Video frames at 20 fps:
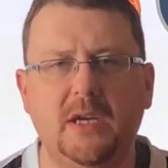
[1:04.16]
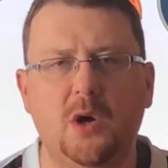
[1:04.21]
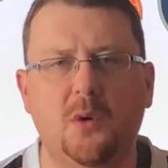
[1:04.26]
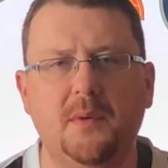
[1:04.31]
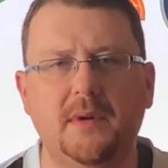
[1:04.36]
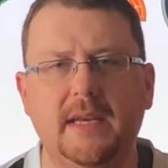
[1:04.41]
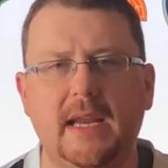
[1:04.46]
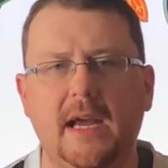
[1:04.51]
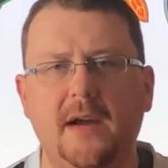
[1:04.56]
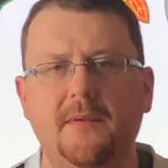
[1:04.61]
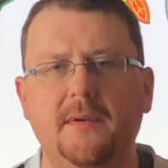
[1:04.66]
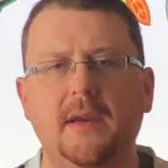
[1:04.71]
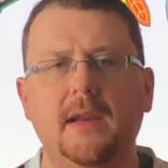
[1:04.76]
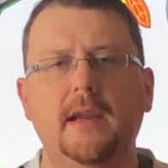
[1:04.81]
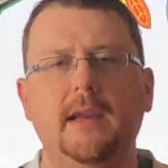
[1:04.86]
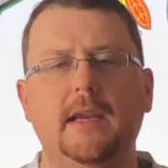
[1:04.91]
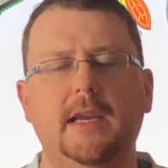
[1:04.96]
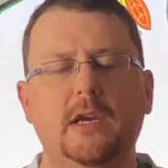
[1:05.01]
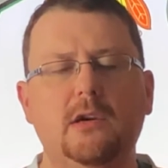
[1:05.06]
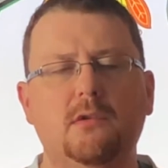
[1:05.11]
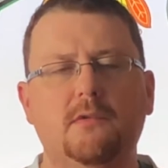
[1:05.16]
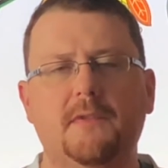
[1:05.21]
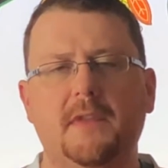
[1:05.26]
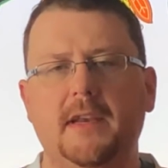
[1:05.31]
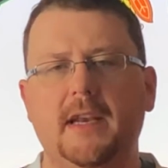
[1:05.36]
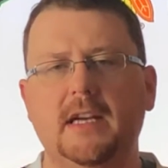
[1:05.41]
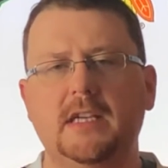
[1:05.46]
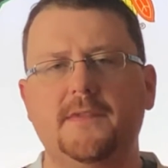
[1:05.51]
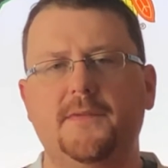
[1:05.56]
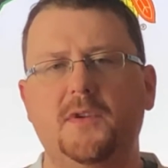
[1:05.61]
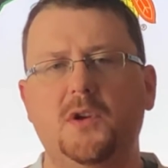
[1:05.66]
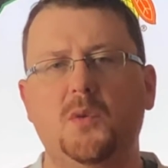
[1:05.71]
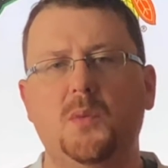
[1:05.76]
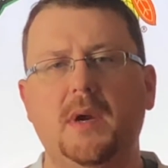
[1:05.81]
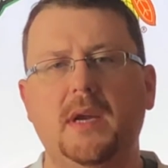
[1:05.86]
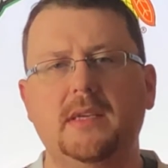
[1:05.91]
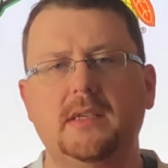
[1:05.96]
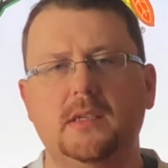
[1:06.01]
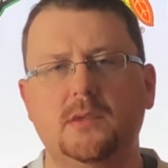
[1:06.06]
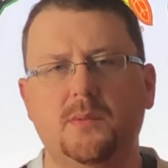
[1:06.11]
be going down here over the next few
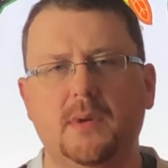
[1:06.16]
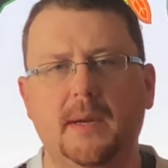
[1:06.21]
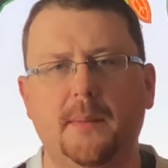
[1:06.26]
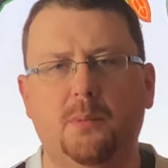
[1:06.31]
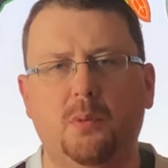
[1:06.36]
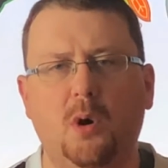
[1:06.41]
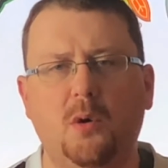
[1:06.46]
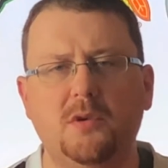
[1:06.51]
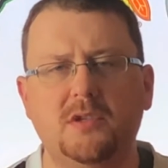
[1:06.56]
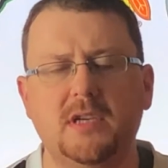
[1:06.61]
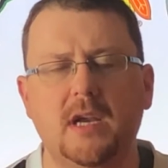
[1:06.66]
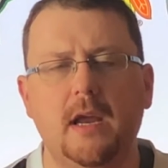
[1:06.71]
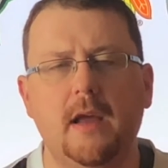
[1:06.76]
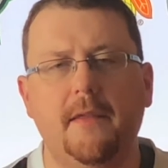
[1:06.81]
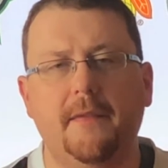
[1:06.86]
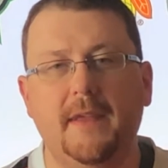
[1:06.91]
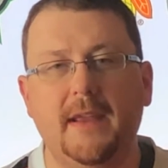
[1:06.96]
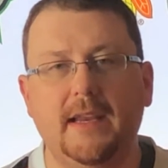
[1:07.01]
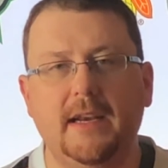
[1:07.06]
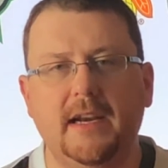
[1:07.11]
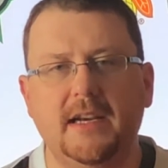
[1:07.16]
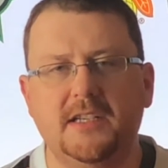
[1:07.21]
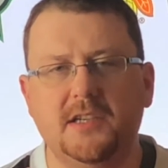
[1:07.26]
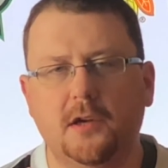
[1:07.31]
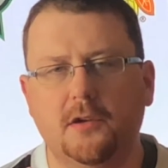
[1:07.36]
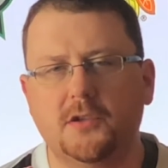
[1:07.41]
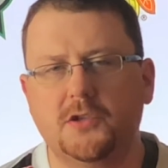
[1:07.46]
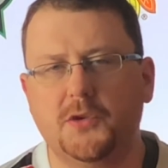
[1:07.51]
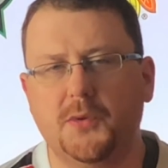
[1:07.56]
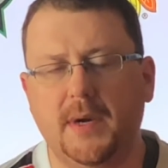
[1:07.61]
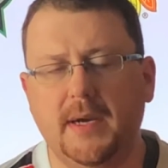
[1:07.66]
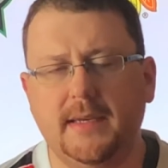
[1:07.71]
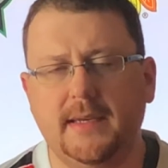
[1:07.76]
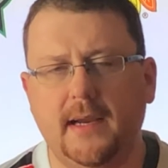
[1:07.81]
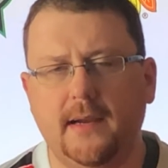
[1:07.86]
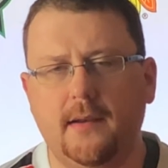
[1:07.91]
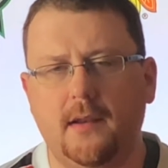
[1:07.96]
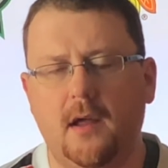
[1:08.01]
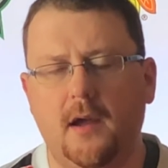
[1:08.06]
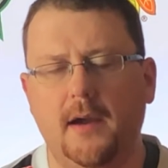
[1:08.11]
weeks as we approach the NHL trade
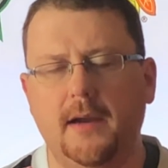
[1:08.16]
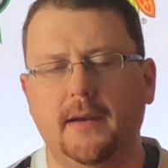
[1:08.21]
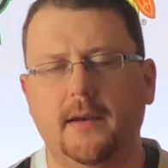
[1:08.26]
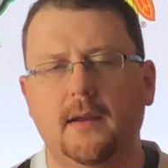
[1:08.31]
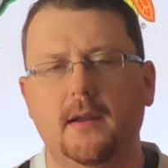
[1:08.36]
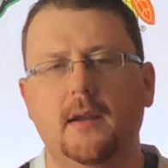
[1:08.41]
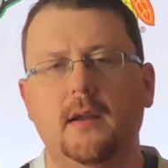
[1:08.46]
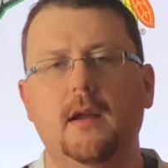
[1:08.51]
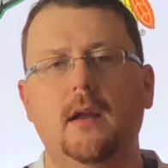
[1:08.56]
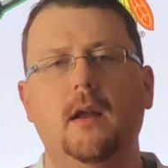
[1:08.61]
deadline.